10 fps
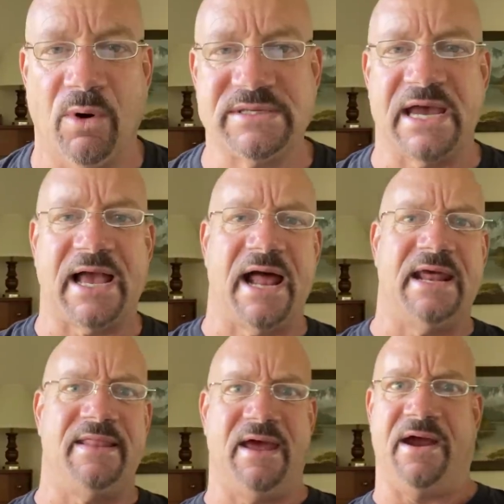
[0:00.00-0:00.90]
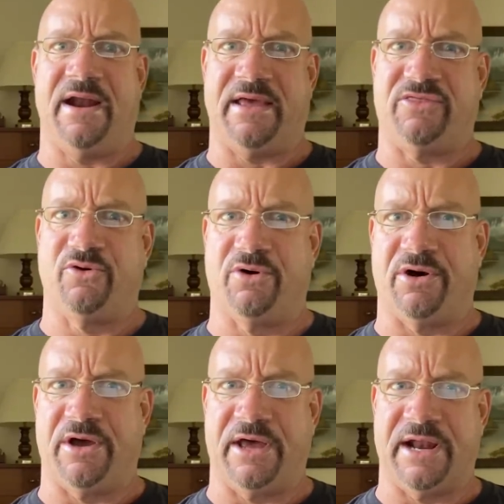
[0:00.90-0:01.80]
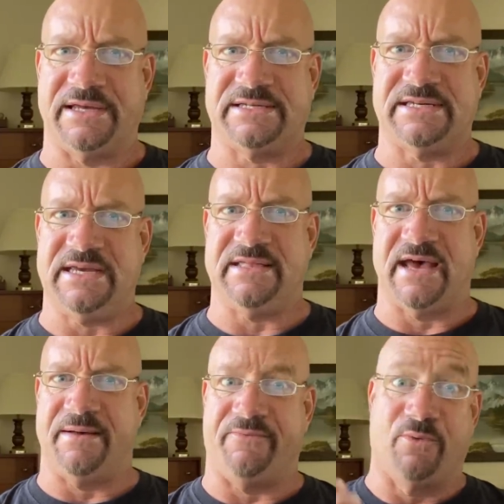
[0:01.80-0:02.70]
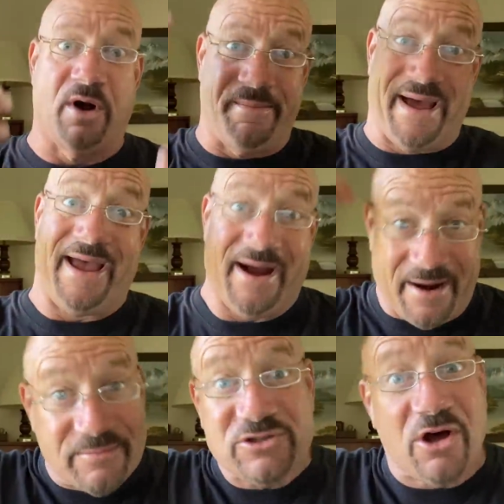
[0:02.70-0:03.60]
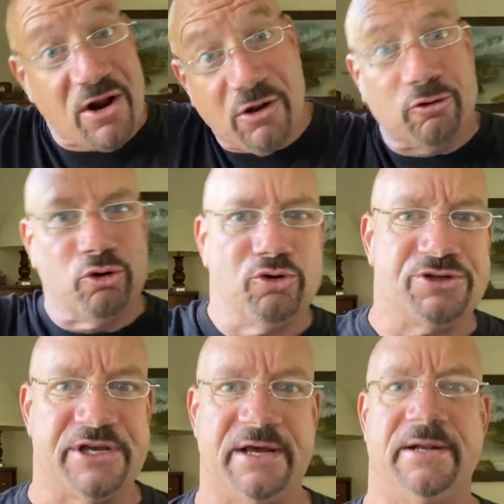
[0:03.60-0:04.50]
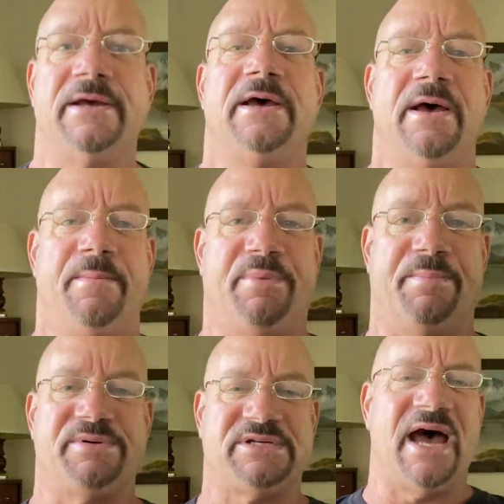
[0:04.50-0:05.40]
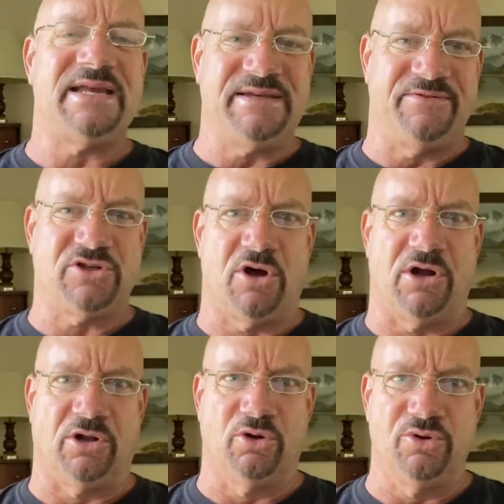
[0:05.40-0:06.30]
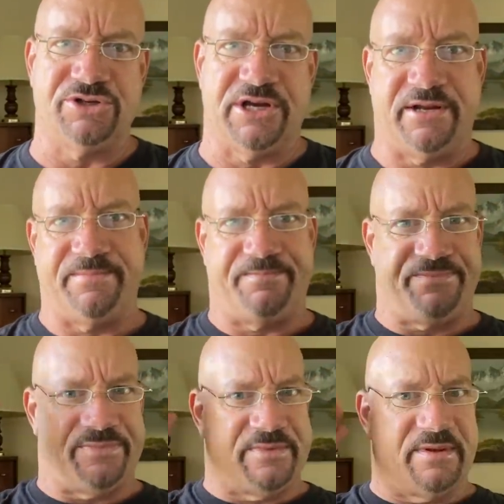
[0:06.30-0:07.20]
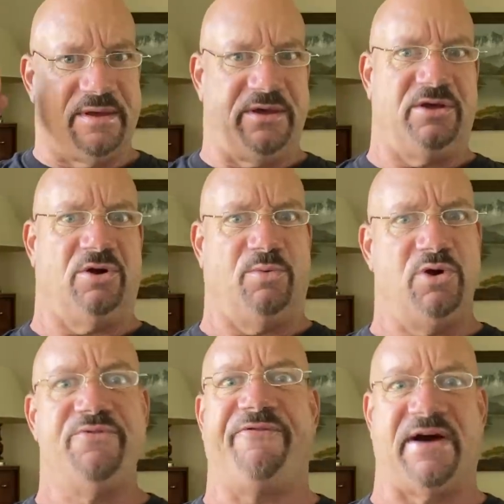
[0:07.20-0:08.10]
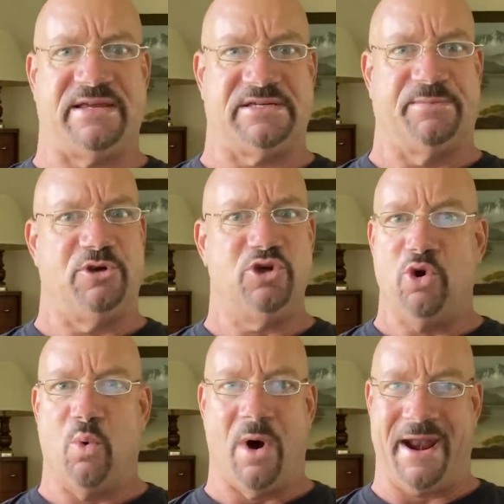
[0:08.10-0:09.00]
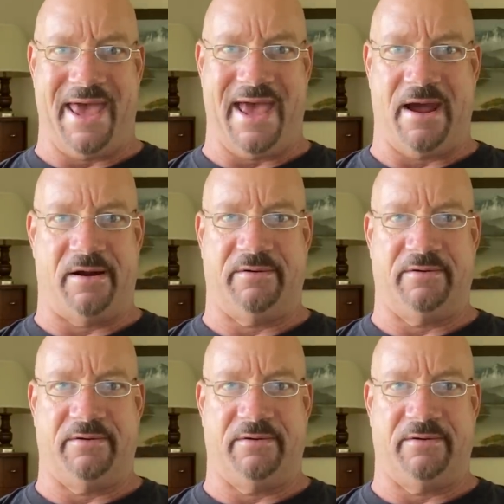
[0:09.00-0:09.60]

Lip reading: Once I got in there and I see that, one, my hair, I'm starting to lose it. But besides even starting to lose it, you know, when you fight someone, you don't want hair.